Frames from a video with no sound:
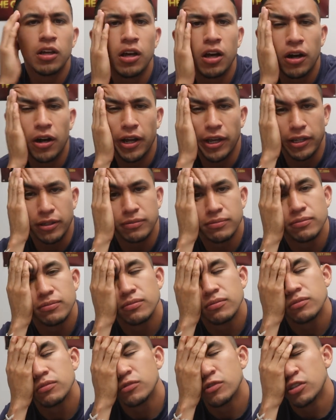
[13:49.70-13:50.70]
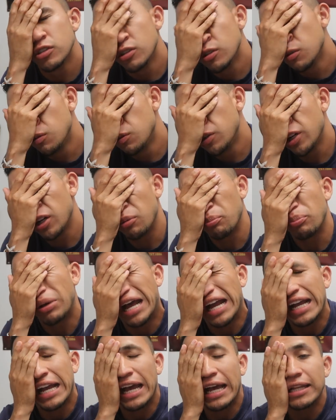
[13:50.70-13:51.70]
All right, we are
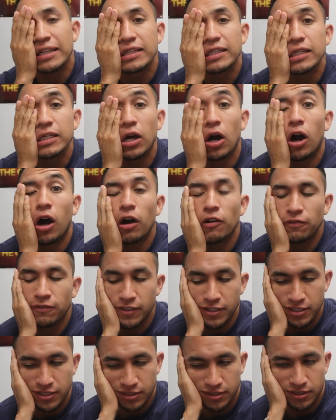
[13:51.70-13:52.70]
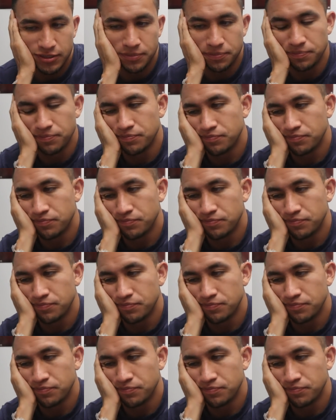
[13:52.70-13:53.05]
back at the office.